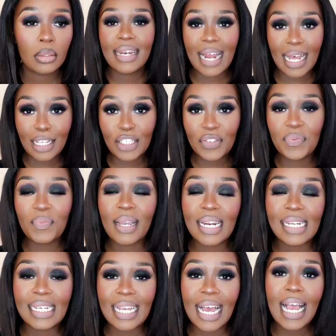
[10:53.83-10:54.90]
Now that you've made
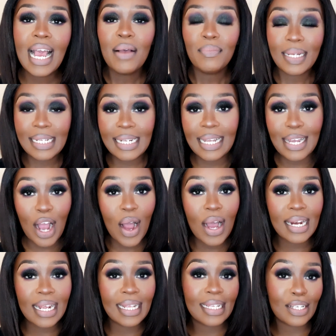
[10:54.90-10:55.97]
it here, please click
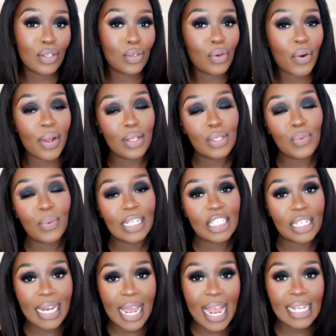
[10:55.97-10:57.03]
on this tutorial to watch
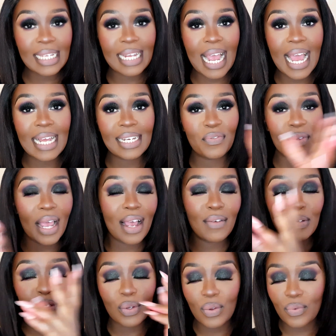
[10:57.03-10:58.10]
next, and if you
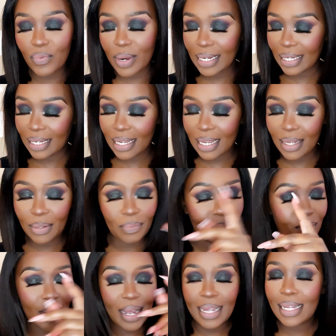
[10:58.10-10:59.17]
haven't already,
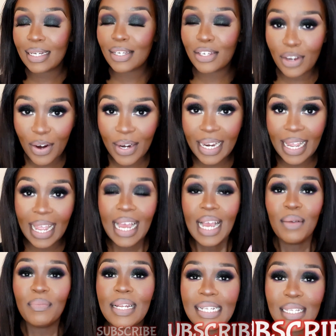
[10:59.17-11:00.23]
my darling,
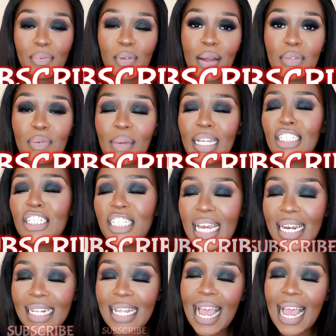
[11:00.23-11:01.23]
please subscribe to my channel